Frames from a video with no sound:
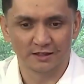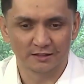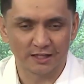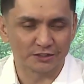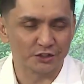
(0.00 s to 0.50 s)

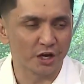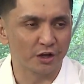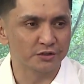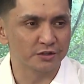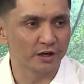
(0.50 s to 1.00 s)
the
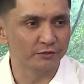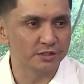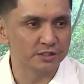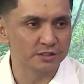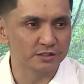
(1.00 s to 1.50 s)
challenge every
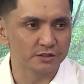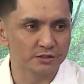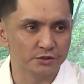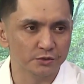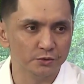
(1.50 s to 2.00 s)
season,
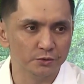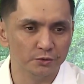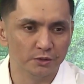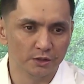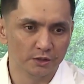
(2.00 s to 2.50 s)
to,